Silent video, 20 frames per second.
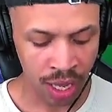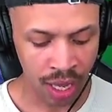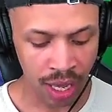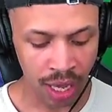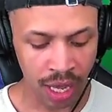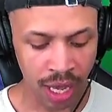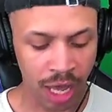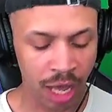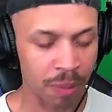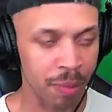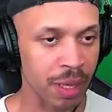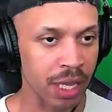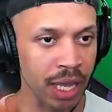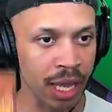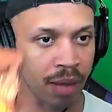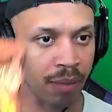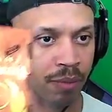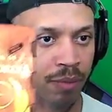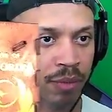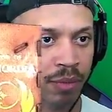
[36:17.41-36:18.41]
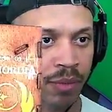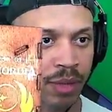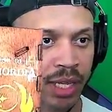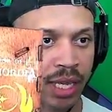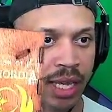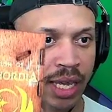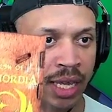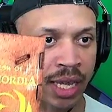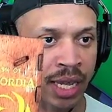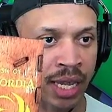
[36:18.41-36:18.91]
But yeah,
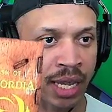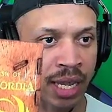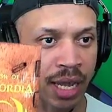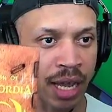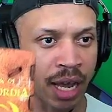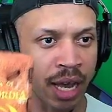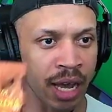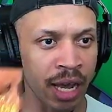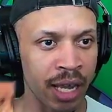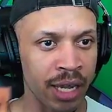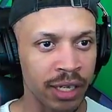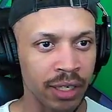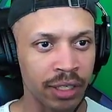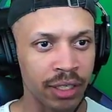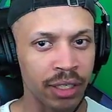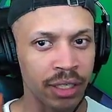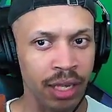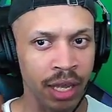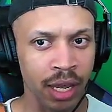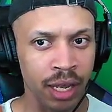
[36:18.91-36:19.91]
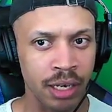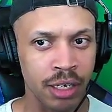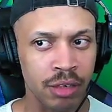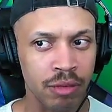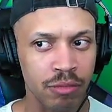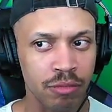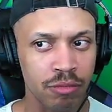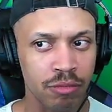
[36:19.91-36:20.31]
he said